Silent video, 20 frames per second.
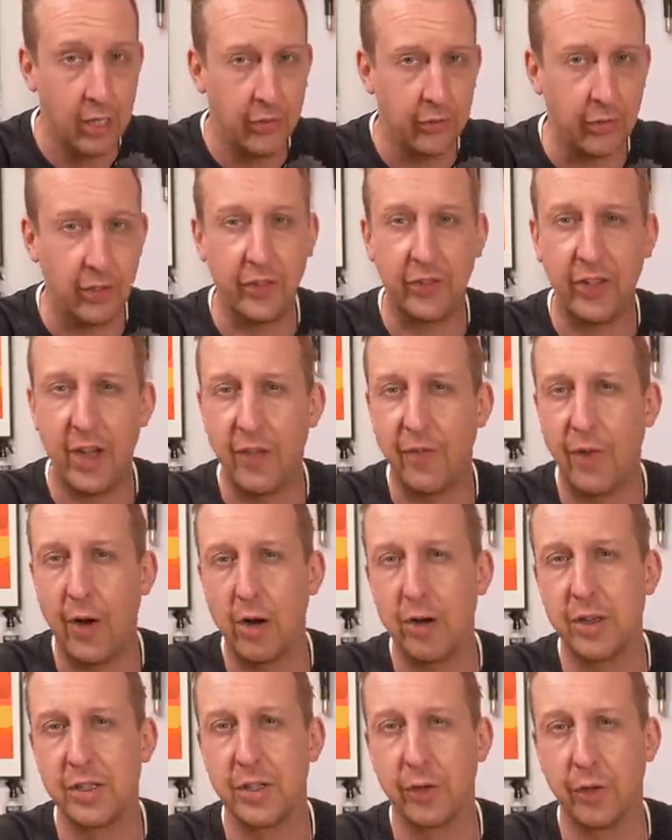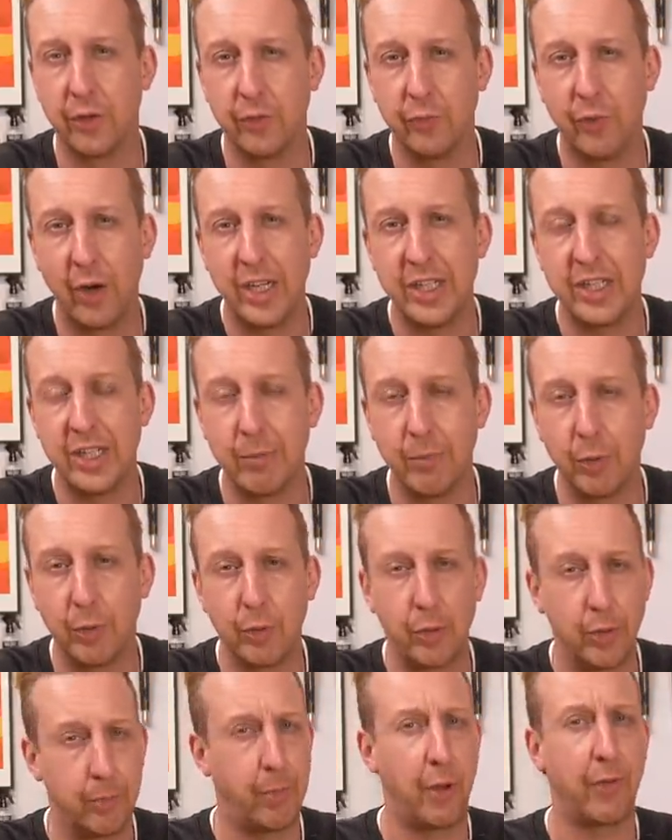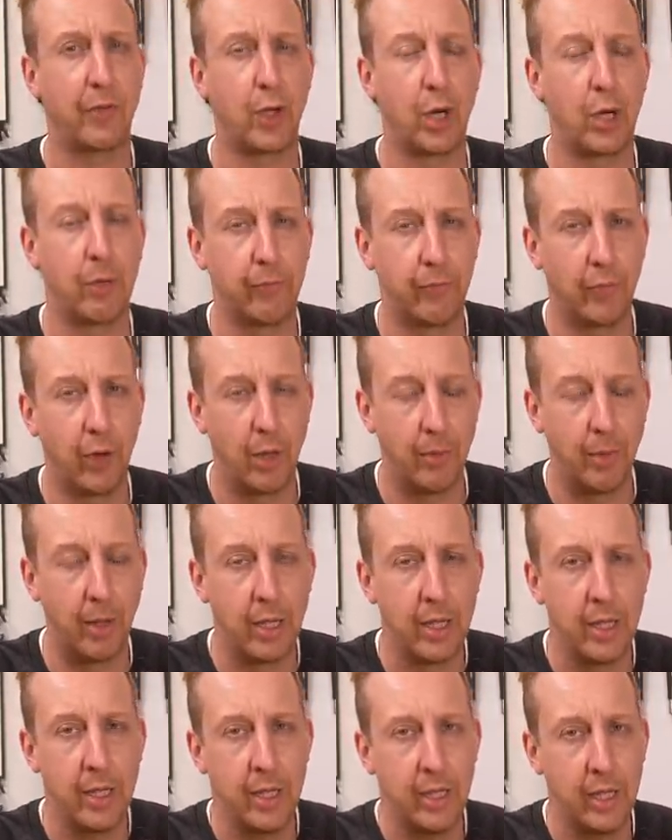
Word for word: So the C F R is the racing model, they're both carbon fiber.